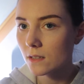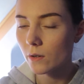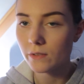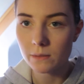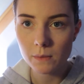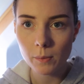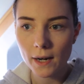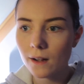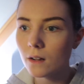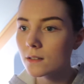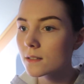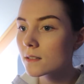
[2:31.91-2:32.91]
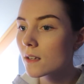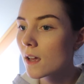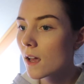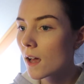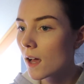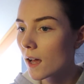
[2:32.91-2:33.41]
So I've done my brows,
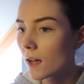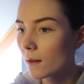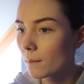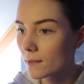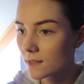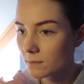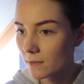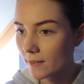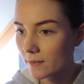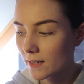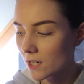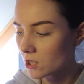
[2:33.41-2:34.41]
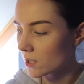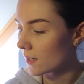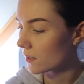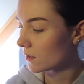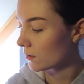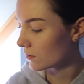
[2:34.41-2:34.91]
um, I've done my foundation, I
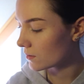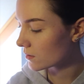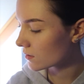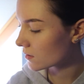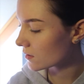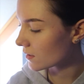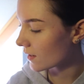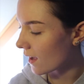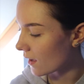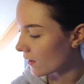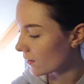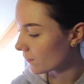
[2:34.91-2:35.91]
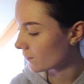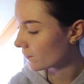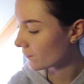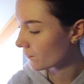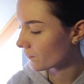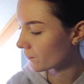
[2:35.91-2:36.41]
used um,